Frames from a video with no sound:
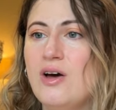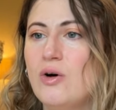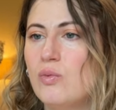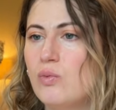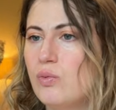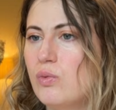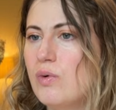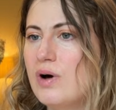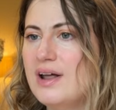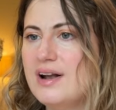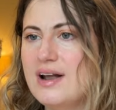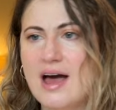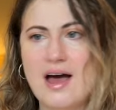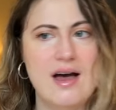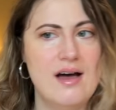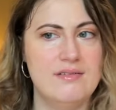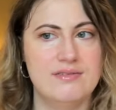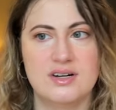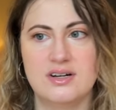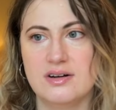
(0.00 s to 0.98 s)

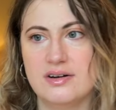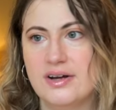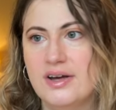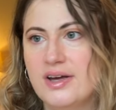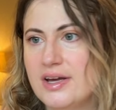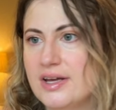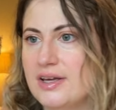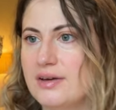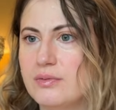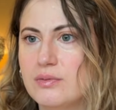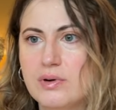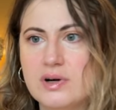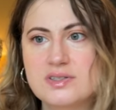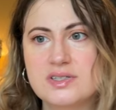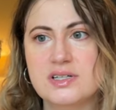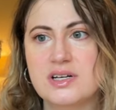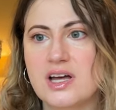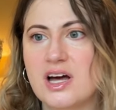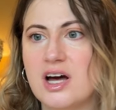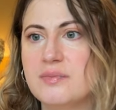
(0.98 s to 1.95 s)
Whatever. He
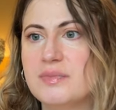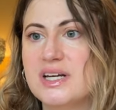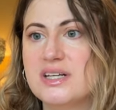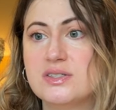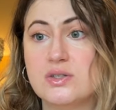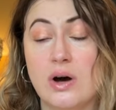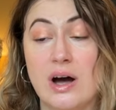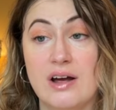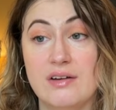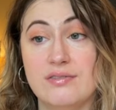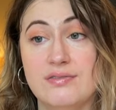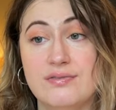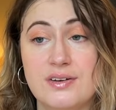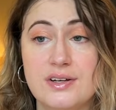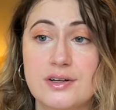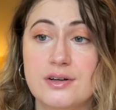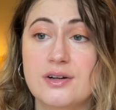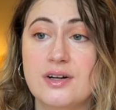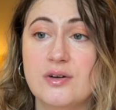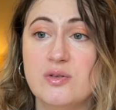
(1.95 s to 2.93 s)
wasn't coming, so I
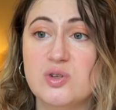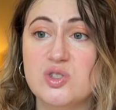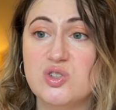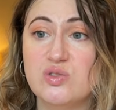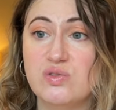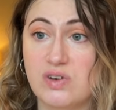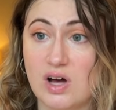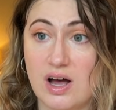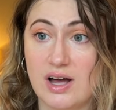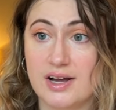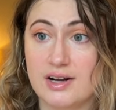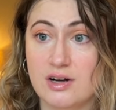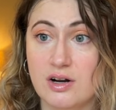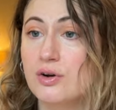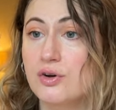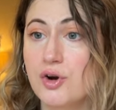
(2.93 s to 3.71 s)
figured it was fine.